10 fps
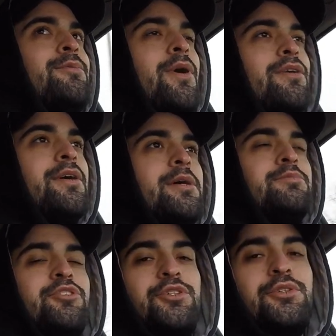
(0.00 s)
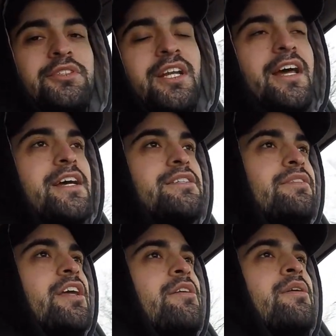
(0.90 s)
welcome to today's
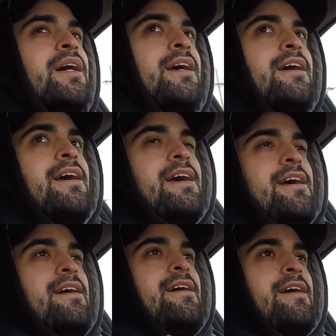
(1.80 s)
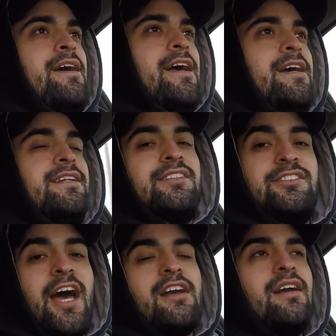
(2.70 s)
video. And it's
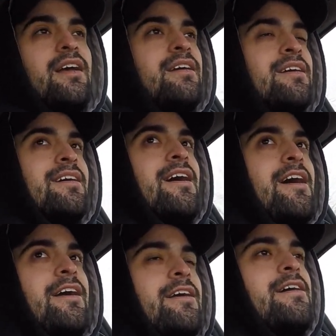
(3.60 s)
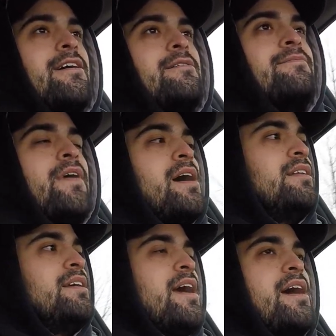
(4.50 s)
Saturday. I am
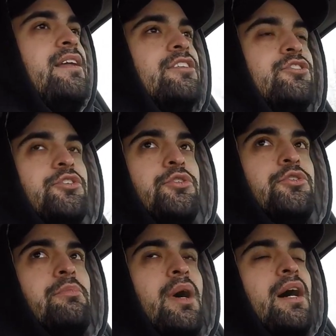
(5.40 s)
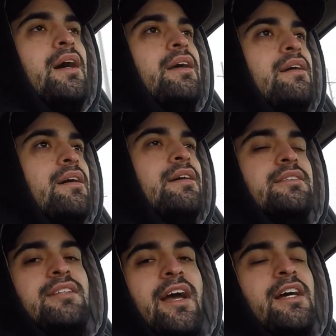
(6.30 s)
finally heading to my
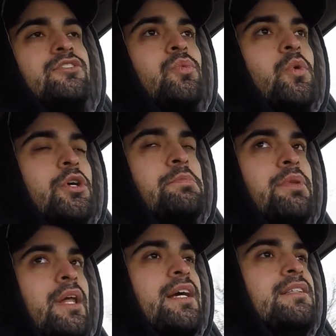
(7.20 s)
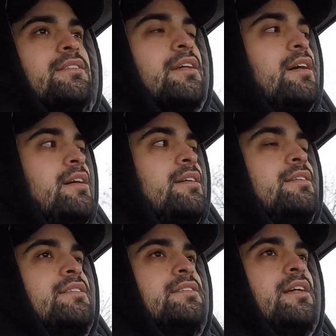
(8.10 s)
dad's workplace
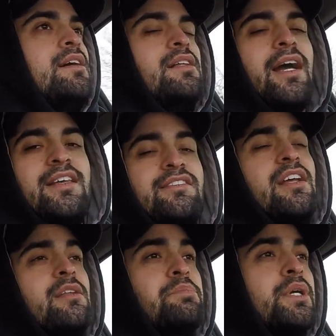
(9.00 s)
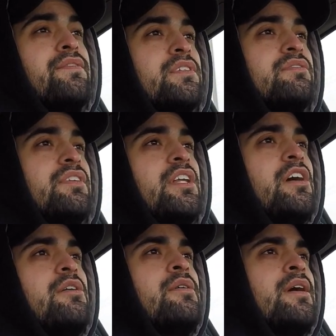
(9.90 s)
because like I said in the previous
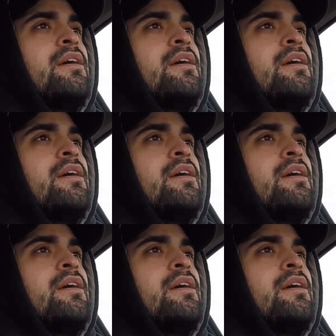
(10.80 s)
video,